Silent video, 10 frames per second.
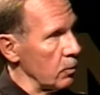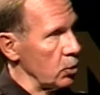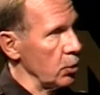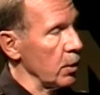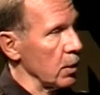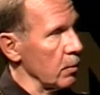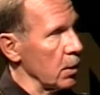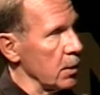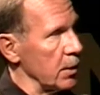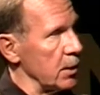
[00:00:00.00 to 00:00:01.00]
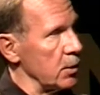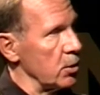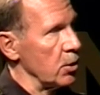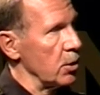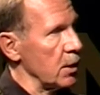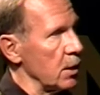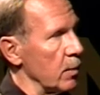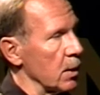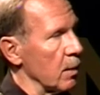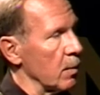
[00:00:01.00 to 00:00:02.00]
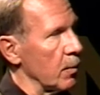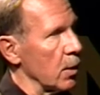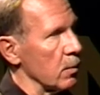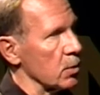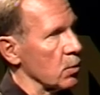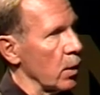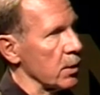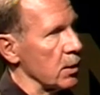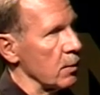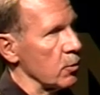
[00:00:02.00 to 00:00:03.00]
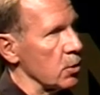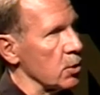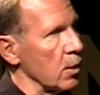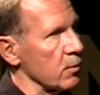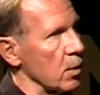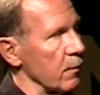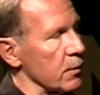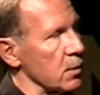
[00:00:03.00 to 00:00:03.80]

shooting ability do you need to become a part of a SWAT team with the sheriff's office?